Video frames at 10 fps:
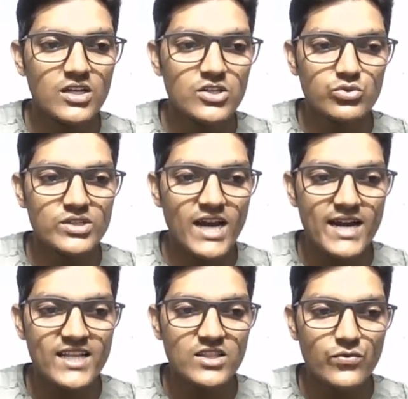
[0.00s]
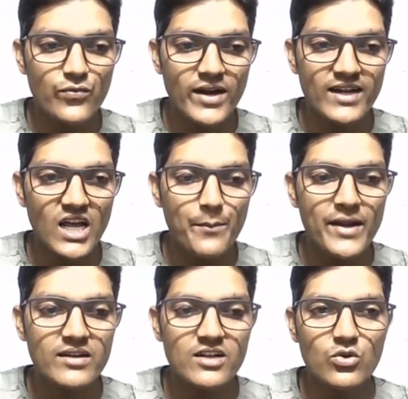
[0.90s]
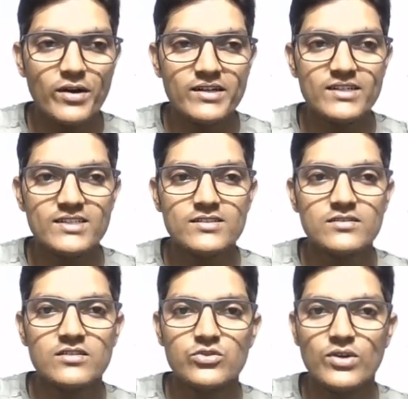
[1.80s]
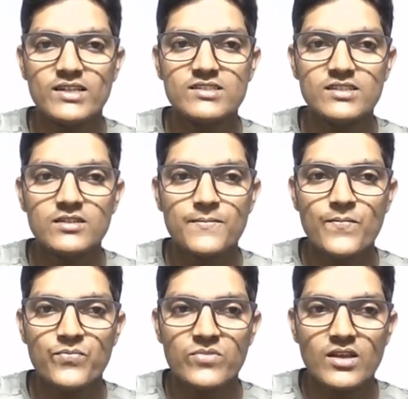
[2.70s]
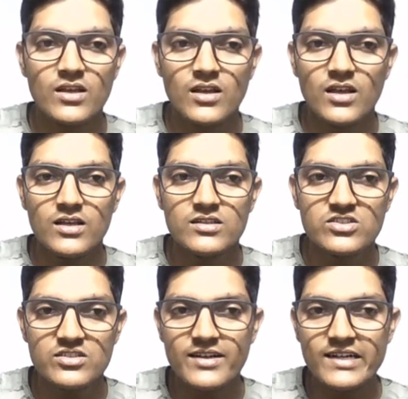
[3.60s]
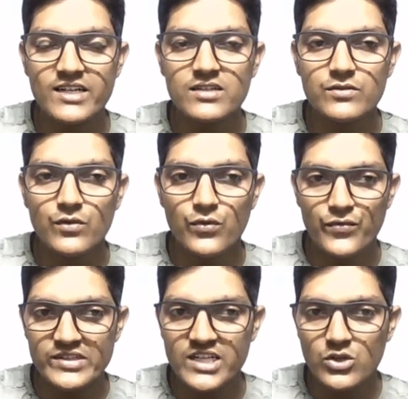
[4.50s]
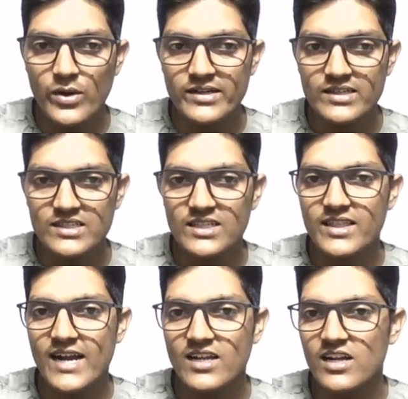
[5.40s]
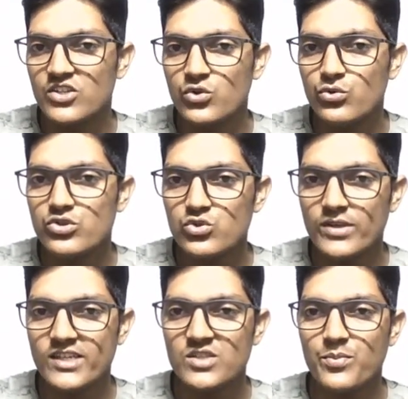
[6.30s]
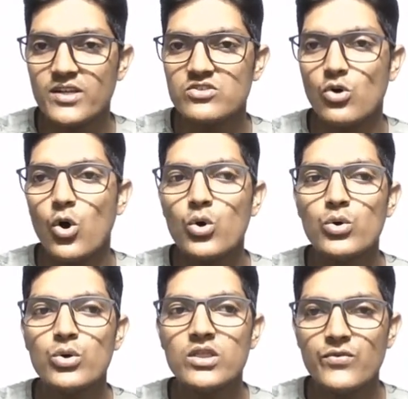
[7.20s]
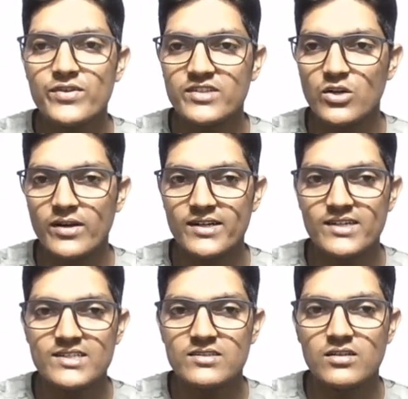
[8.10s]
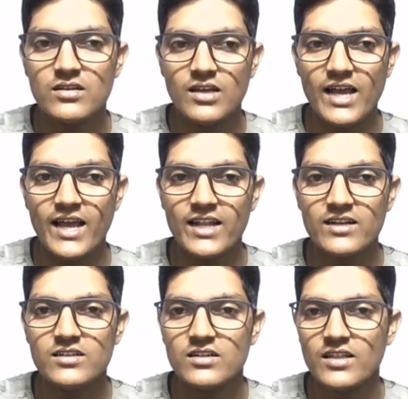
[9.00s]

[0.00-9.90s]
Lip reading: So regarding the fundamental quantities, you can see certain physical quantity that are used to express all the physical quantities, and